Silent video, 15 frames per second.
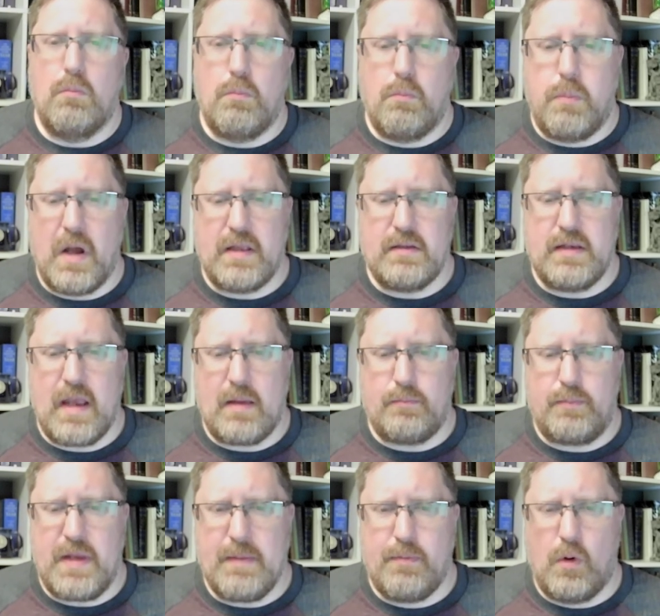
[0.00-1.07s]
But yet
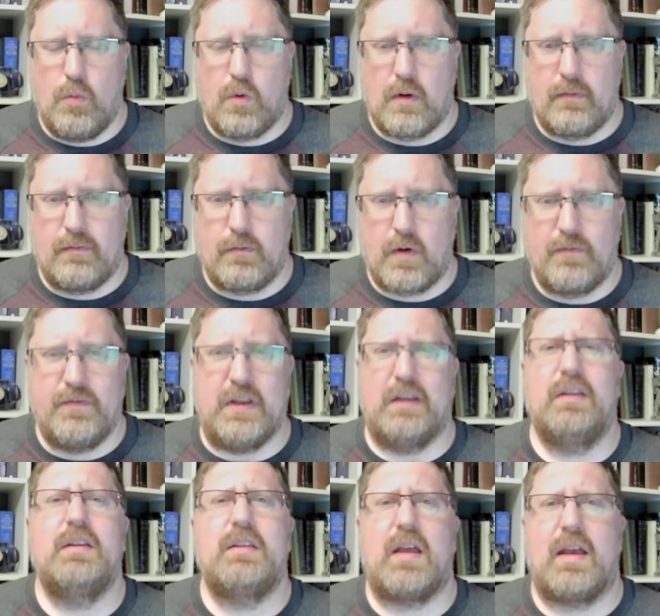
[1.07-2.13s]
people were, were
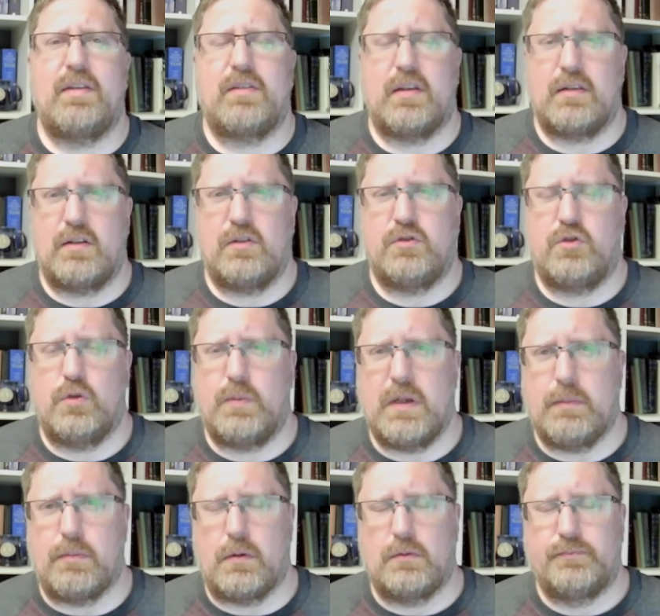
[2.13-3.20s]
villainizing these two
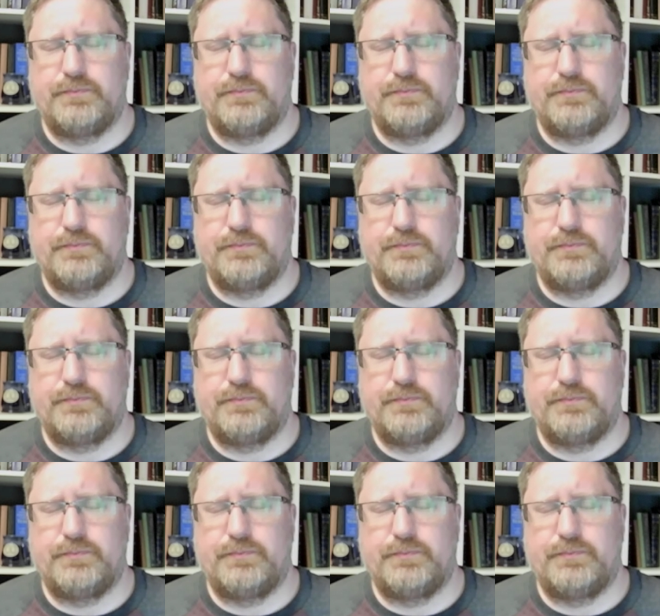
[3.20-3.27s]
people